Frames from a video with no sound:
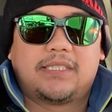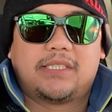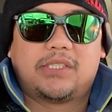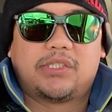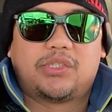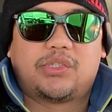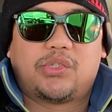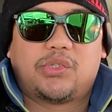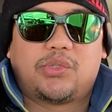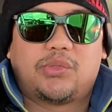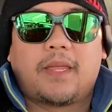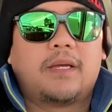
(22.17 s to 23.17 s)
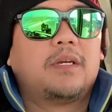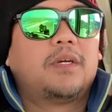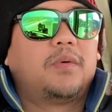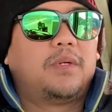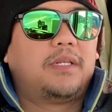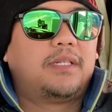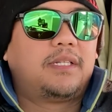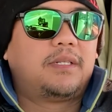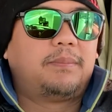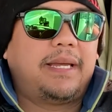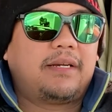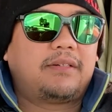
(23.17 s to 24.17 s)
So, well, a little
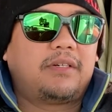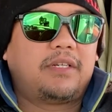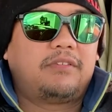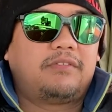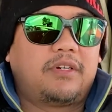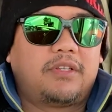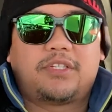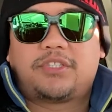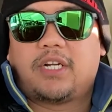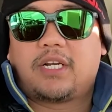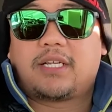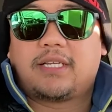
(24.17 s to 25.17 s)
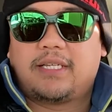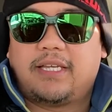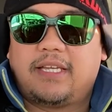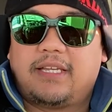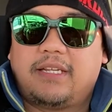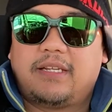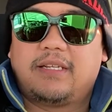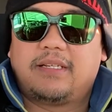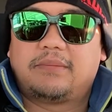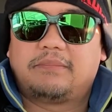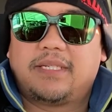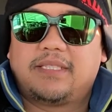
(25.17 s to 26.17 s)
background info on the truck and
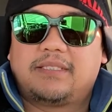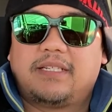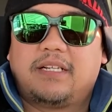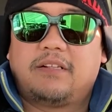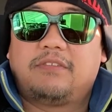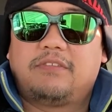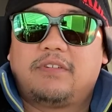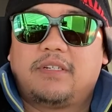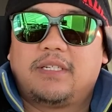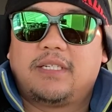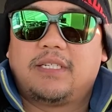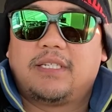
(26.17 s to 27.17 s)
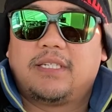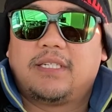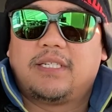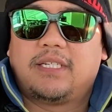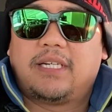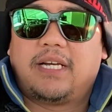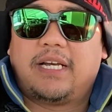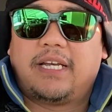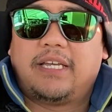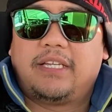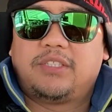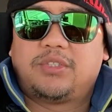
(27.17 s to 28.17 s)
myself.
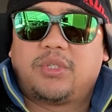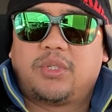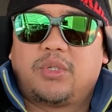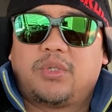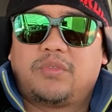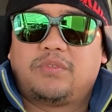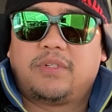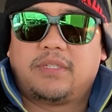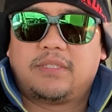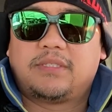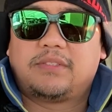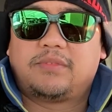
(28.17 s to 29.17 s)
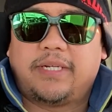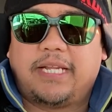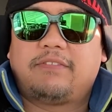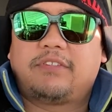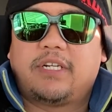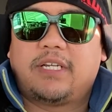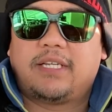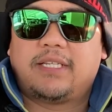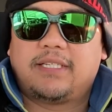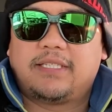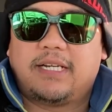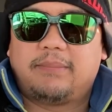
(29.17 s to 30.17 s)
I drove, right after I
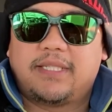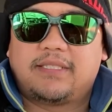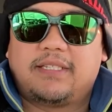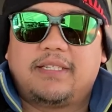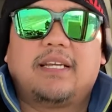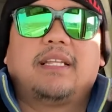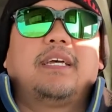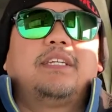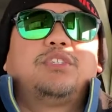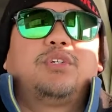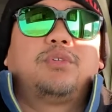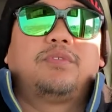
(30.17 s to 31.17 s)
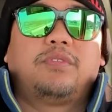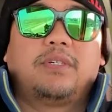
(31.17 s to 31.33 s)
got my CDL, I drove